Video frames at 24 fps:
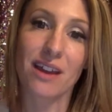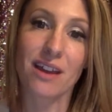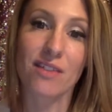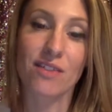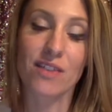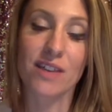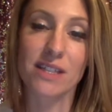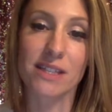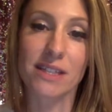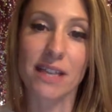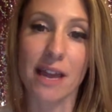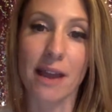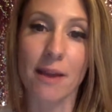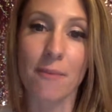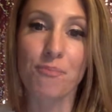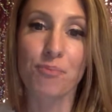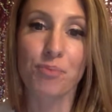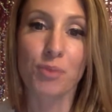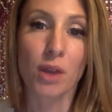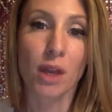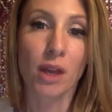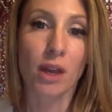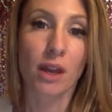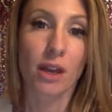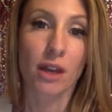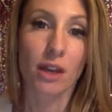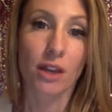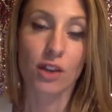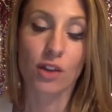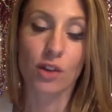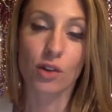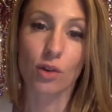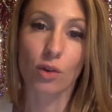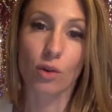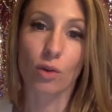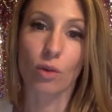They say, you
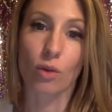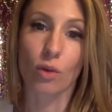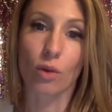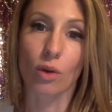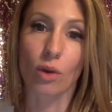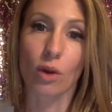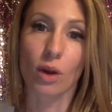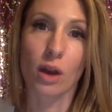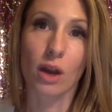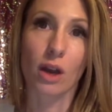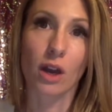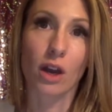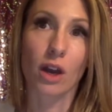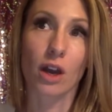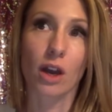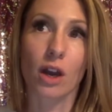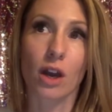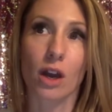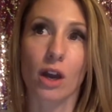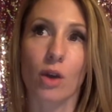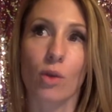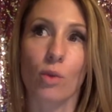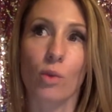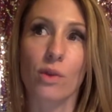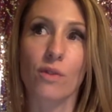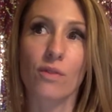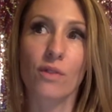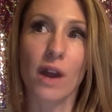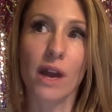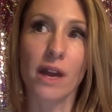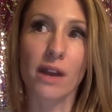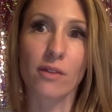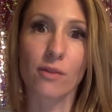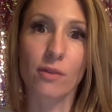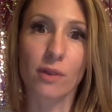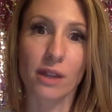know, we've
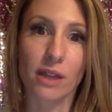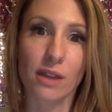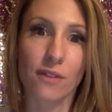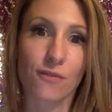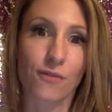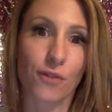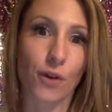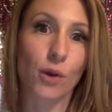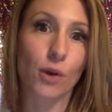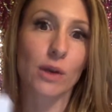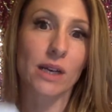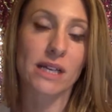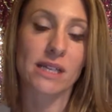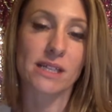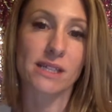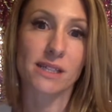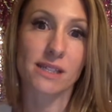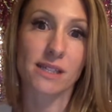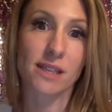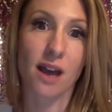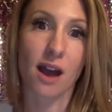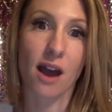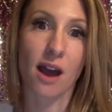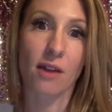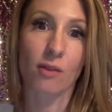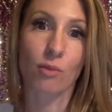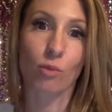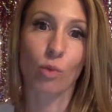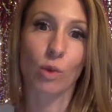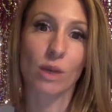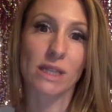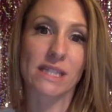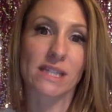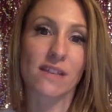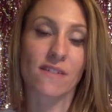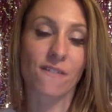got to really focus on
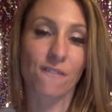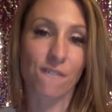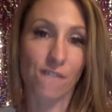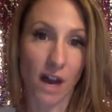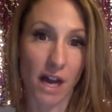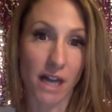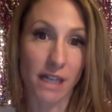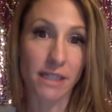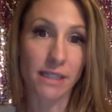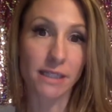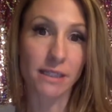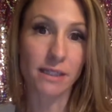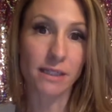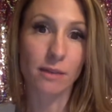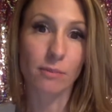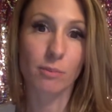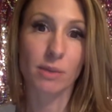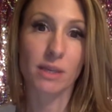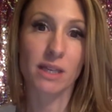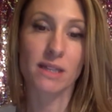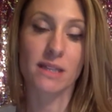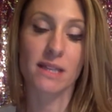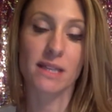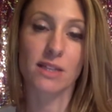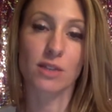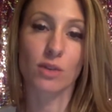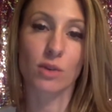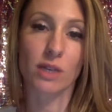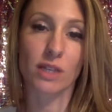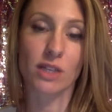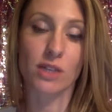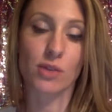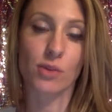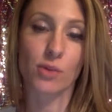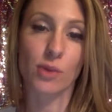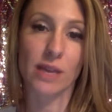what's fun because that's going
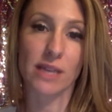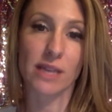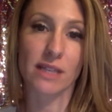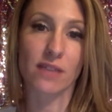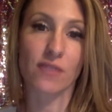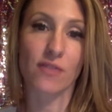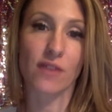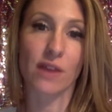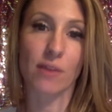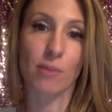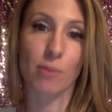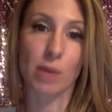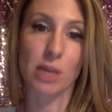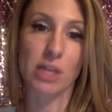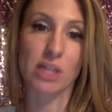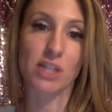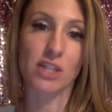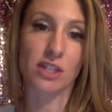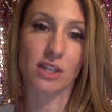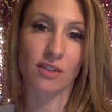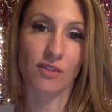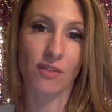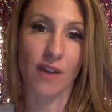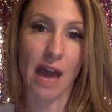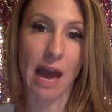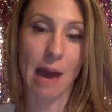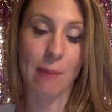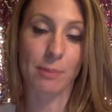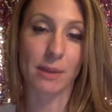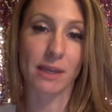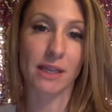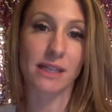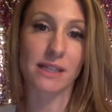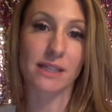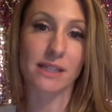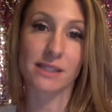to raise our vibration of
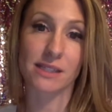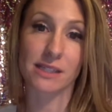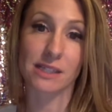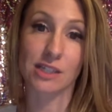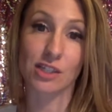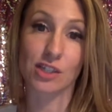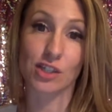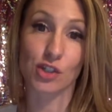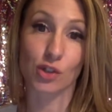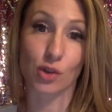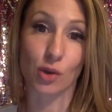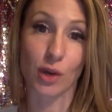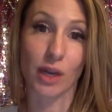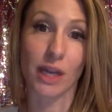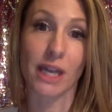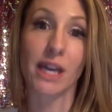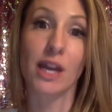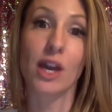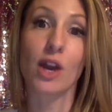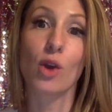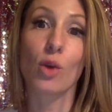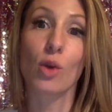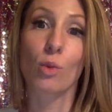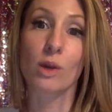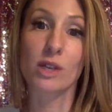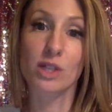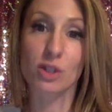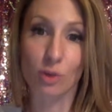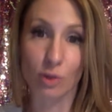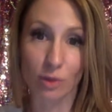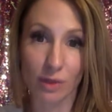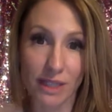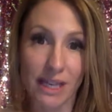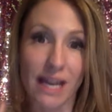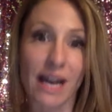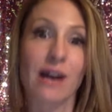happiness and joy, which
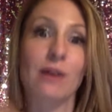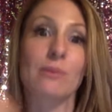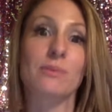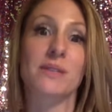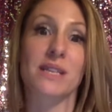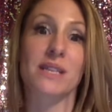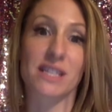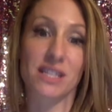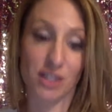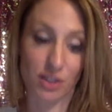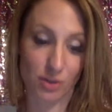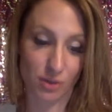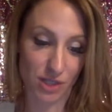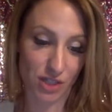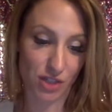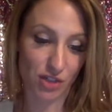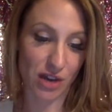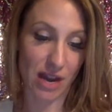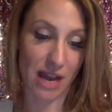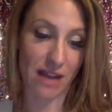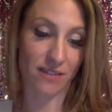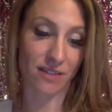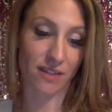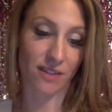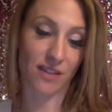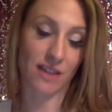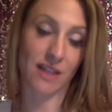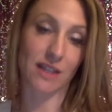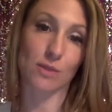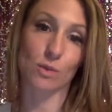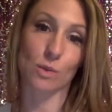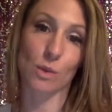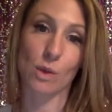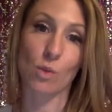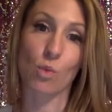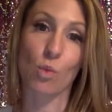only helps us to attract the
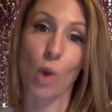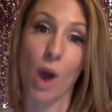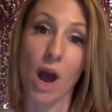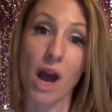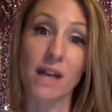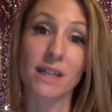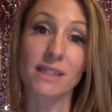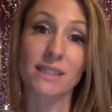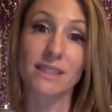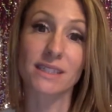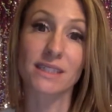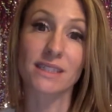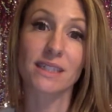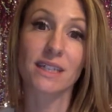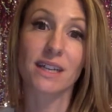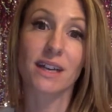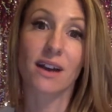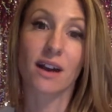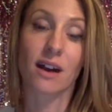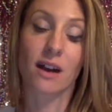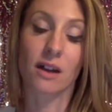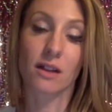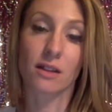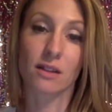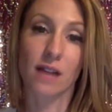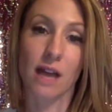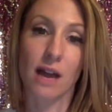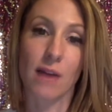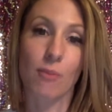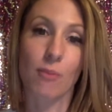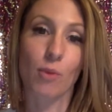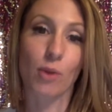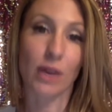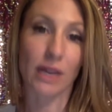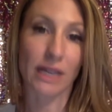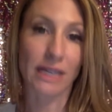things we want a lot
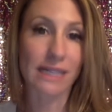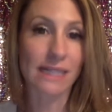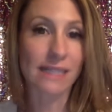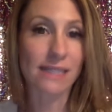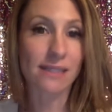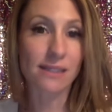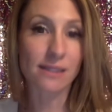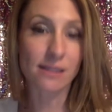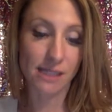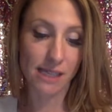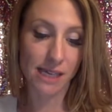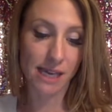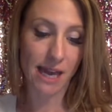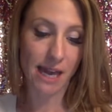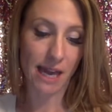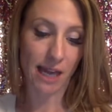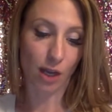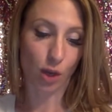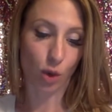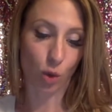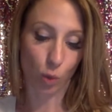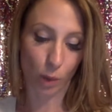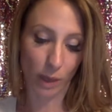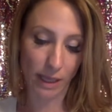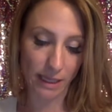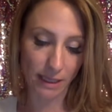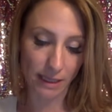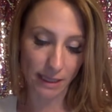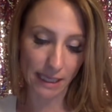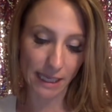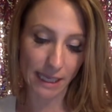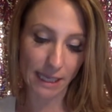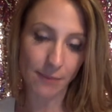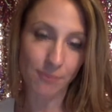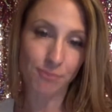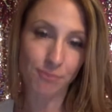more easily and
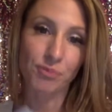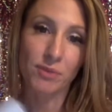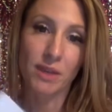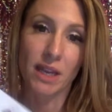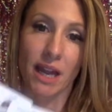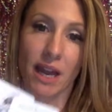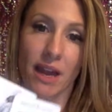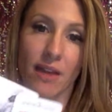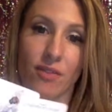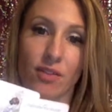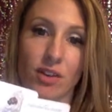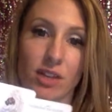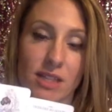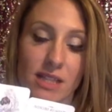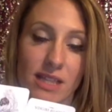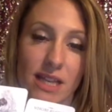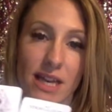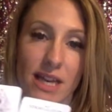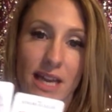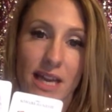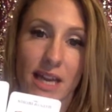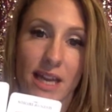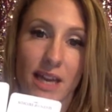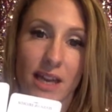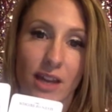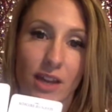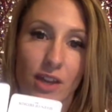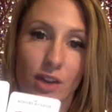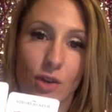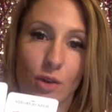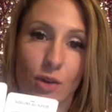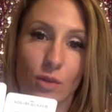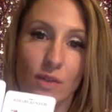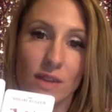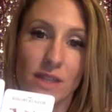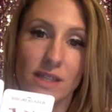quickly. And they're saying, you
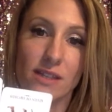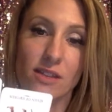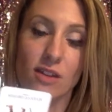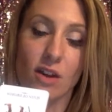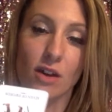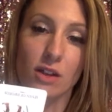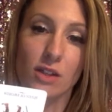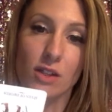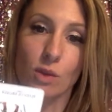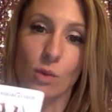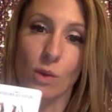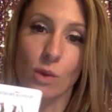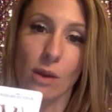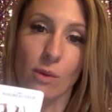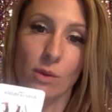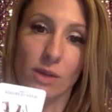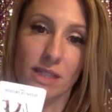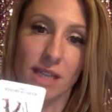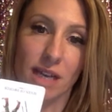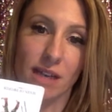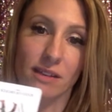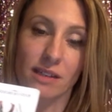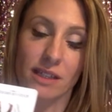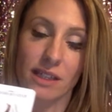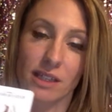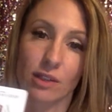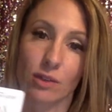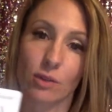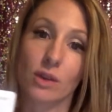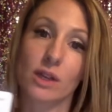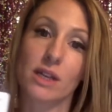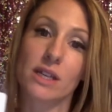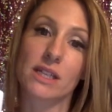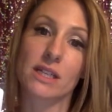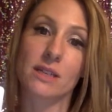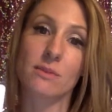know, this is also why we're telling you
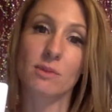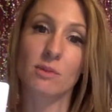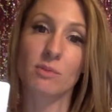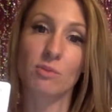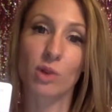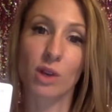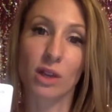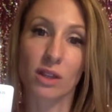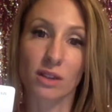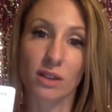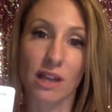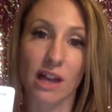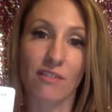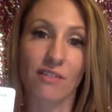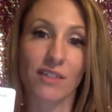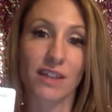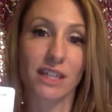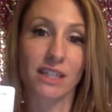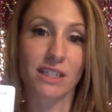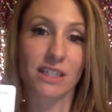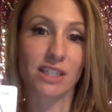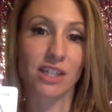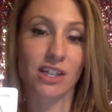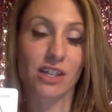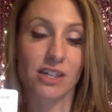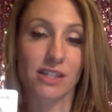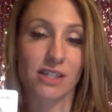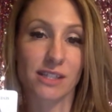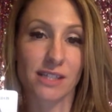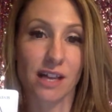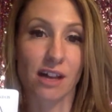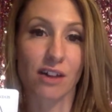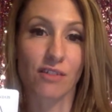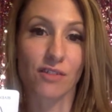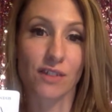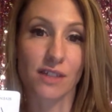to be more loving to
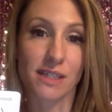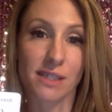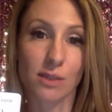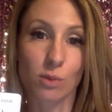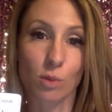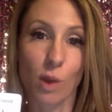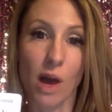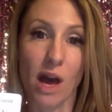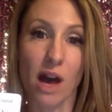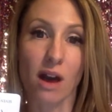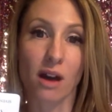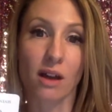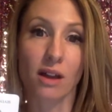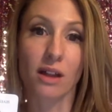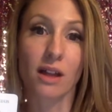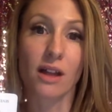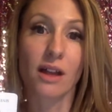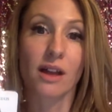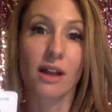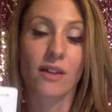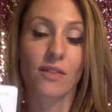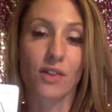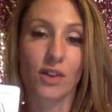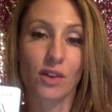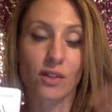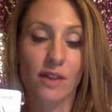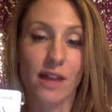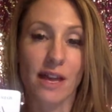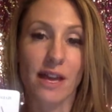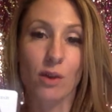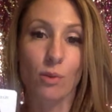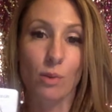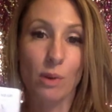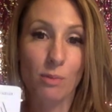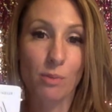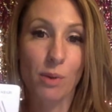yourself as well. They're
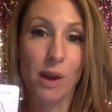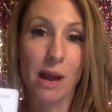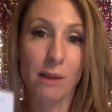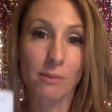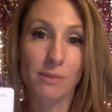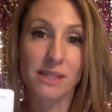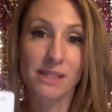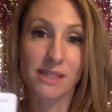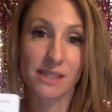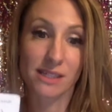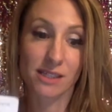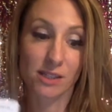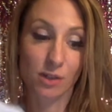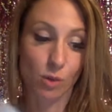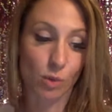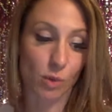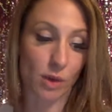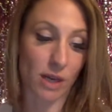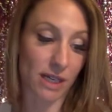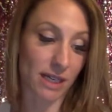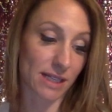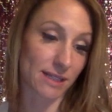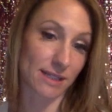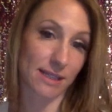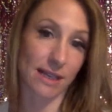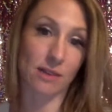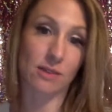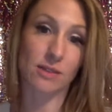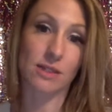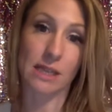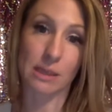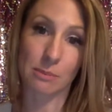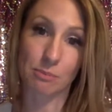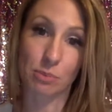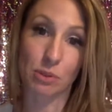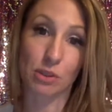like, we promise this will work. It sounds
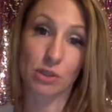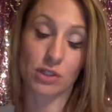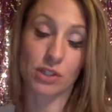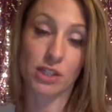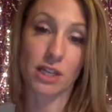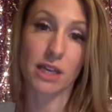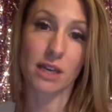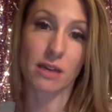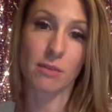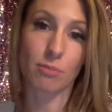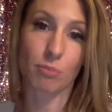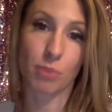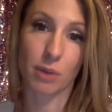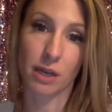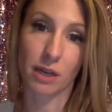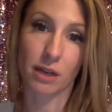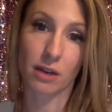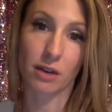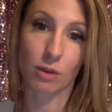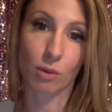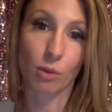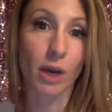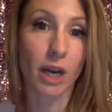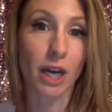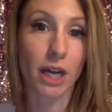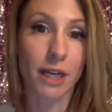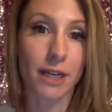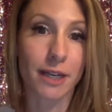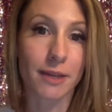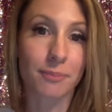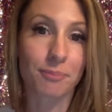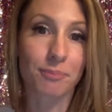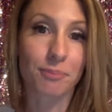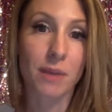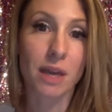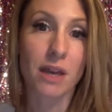like bullshit, but it'll work.
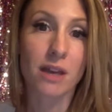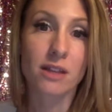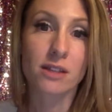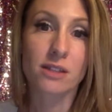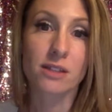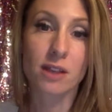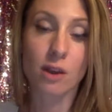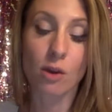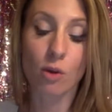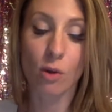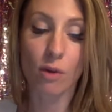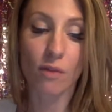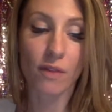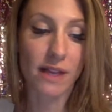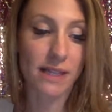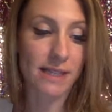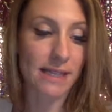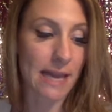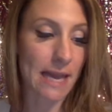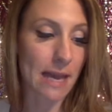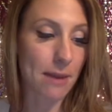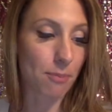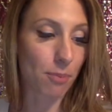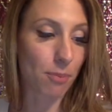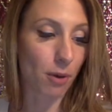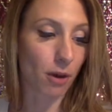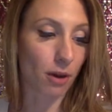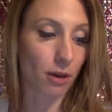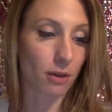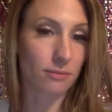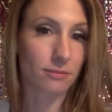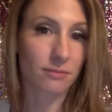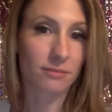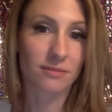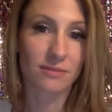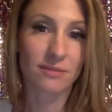So that's
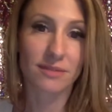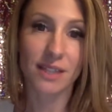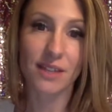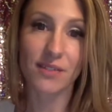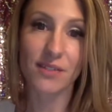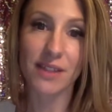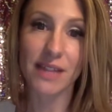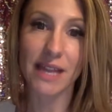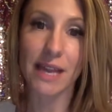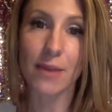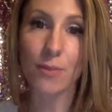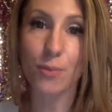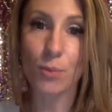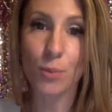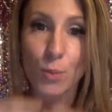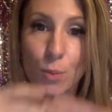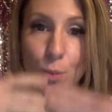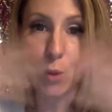April. Love and light.